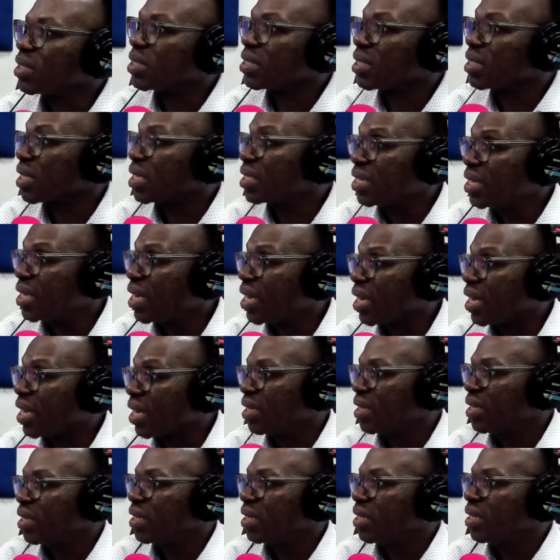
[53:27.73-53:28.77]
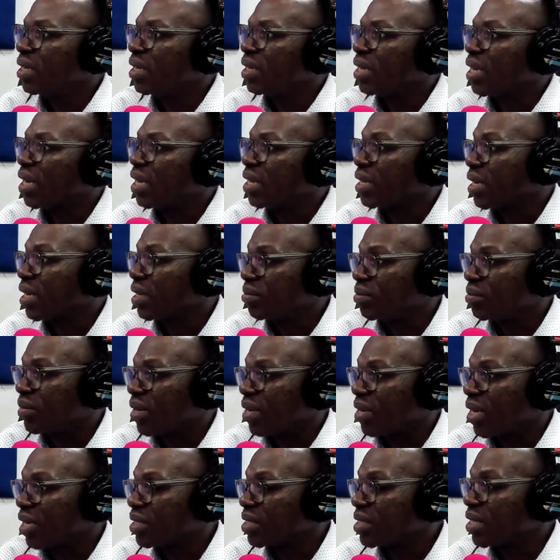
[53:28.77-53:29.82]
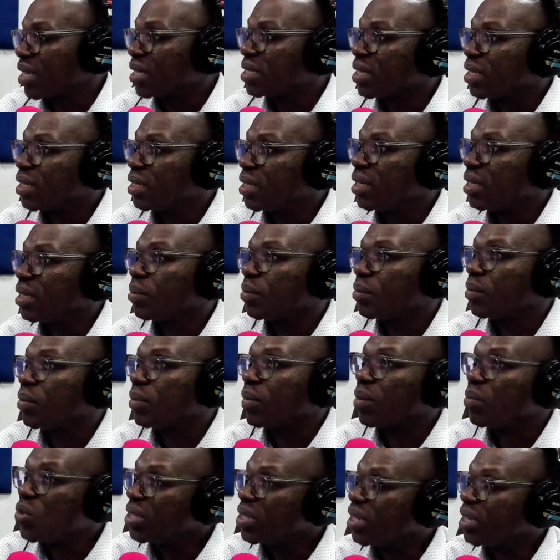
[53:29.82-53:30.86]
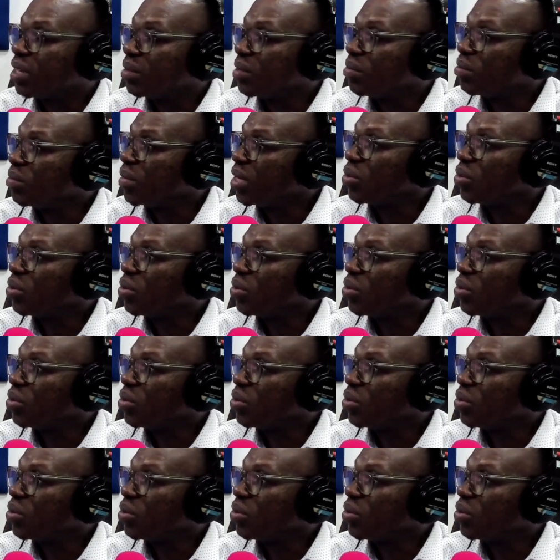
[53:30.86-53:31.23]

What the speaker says: I said, yeah. And I cited a movie that many